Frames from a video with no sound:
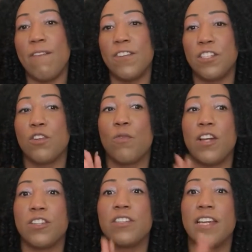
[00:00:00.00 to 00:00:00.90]
My visa to
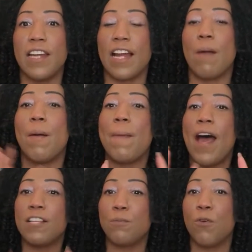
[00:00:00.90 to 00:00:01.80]
Russia's in. I got my
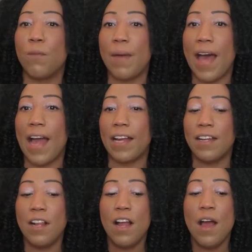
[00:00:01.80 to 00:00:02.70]
passport back.